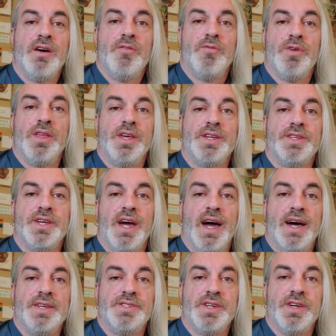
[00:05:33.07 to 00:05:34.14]
really to
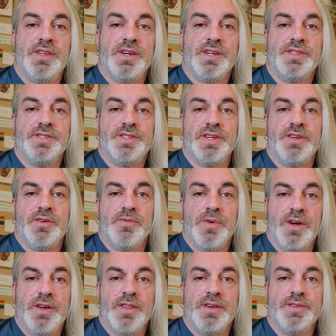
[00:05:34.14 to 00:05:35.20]
ask you to consider,
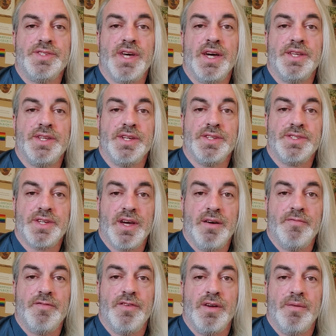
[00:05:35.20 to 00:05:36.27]
where do those ideas
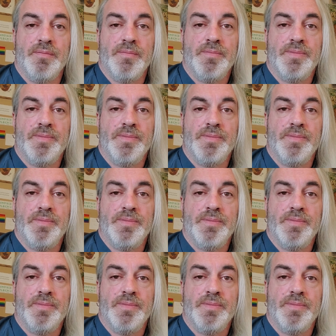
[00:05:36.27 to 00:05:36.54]
come from?